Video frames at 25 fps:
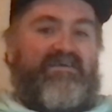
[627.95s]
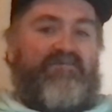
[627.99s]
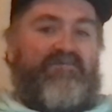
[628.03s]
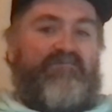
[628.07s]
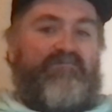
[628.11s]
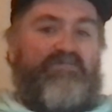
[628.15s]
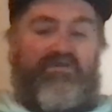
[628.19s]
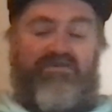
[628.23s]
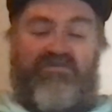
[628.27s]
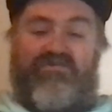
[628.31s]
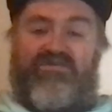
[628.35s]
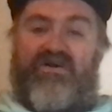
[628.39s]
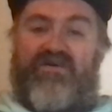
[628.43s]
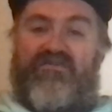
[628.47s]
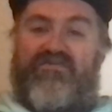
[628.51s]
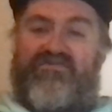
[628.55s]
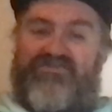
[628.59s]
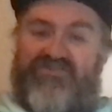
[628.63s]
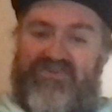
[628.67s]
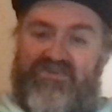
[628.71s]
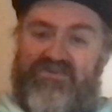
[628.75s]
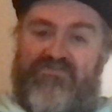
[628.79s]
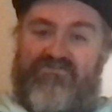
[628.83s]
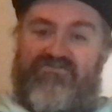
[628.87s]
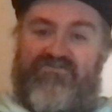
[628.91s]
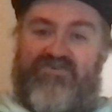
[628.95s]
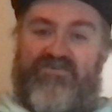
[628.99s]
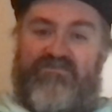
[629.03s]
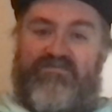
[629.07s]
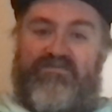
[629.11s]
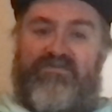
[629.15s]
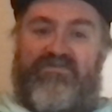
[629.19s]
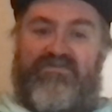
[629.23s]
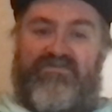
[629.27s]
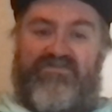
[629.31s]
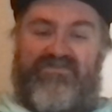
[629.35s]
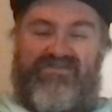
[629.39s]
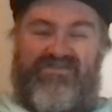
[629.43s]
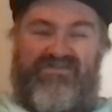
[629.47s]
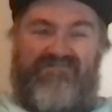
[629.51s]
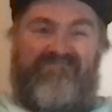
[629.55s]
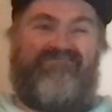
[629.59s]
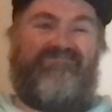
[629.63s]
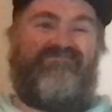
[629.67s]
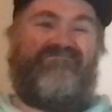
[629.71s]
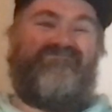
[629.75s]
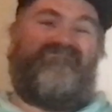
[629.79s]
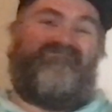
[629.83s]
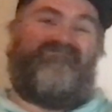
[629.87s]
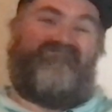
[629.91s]
pulled off 2 dribbles,
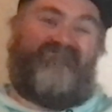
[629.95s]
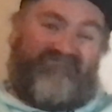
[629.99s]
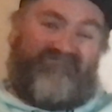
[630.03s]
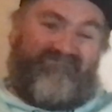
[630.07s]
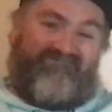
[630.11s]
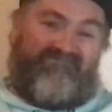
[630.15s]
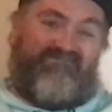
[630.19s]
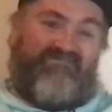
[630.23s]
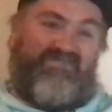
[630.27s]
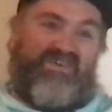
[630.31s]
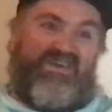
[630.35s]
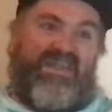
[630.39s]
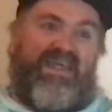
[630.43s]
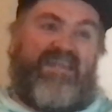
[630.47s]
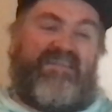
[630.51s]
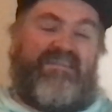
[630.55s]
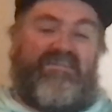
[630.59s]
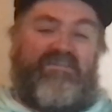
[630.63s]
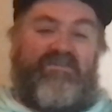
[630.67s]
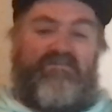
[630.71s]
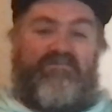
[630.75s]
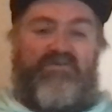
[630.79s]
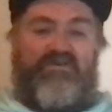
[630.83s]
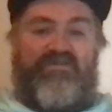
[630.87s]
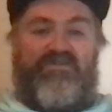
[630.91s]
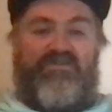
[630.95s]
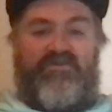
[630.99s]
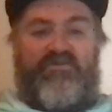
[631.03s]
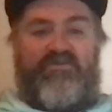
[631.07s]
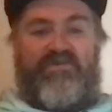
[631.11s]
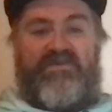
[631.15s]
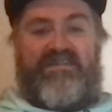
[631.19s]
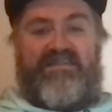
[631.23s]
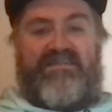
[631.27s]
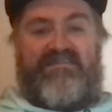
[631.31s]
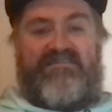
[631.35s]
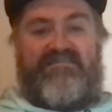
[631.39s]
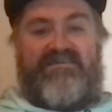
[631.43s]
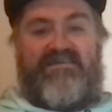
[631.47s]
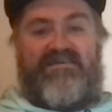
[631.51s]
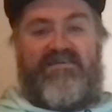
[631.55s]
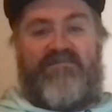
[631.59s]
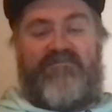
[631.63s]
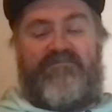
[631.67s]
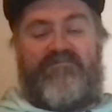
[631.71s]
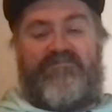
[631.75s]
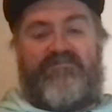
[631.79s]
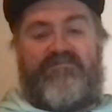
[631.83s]
and ended up on the winning team.